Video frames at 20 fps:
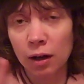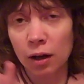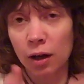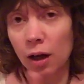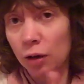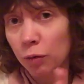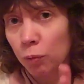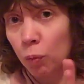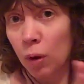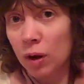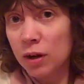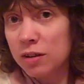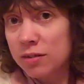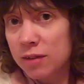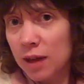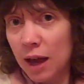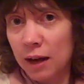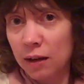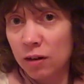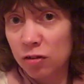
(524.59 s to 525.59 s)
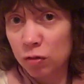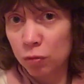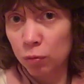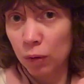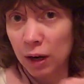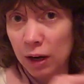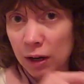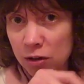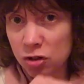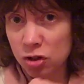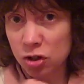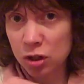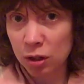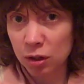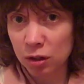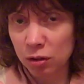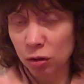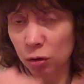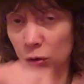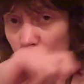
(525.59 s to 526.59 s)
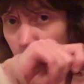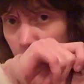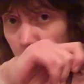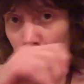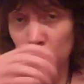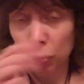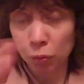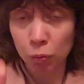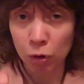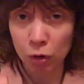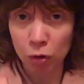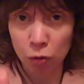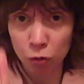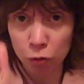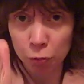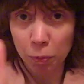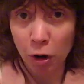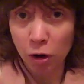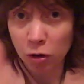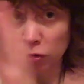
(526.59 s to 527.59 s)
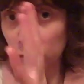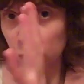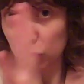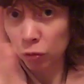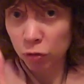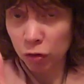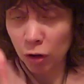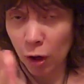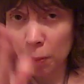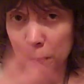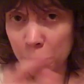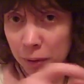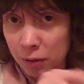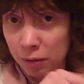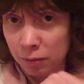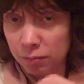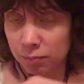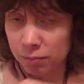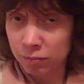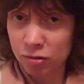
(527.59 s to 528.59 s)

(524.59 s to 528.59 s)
on one side is arranged that you can put one of those bar stools up and